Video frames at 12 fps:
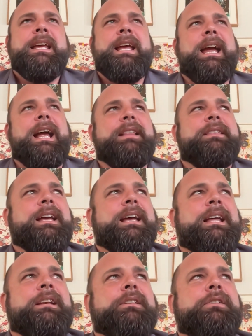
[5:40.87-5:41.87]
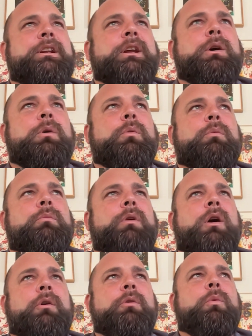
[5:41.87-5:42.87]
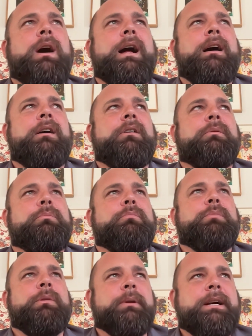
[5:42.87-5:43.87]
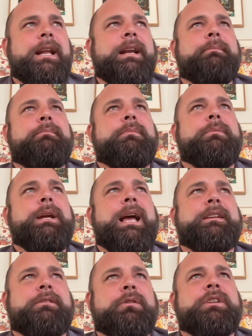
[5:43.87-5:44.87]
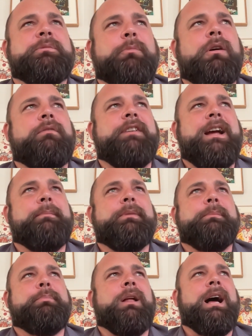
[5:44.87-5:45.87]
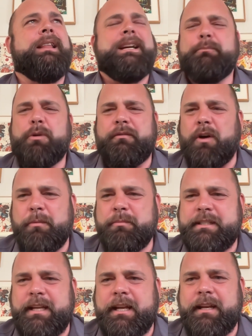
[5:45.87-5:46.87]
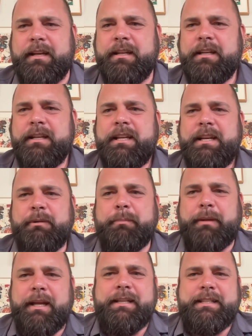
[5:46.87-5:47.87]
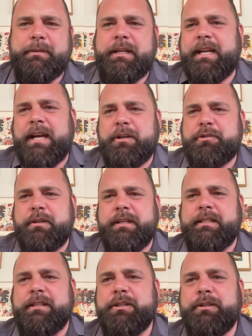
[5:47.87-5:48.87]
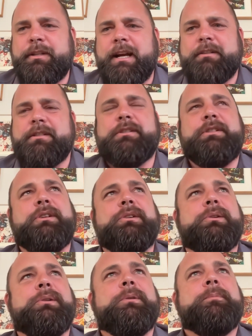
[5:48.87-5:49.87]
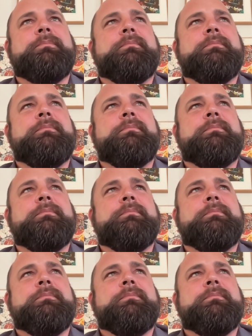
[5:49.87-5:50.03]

And then, all the while we had a little small family plot, like more of a homestead. We planted some cacao trees in 2002.